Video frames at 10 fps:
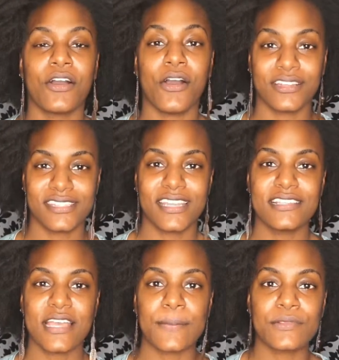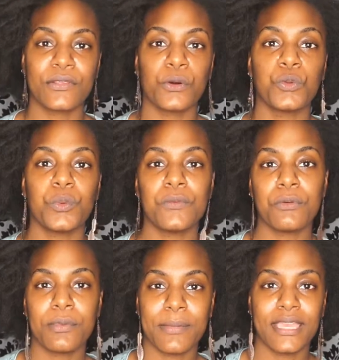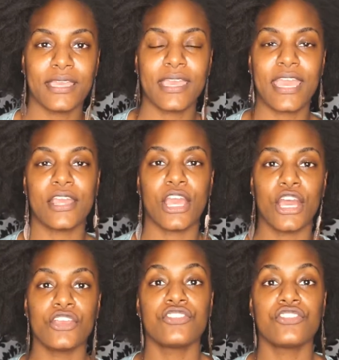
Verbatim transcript: On today's episode we will be making a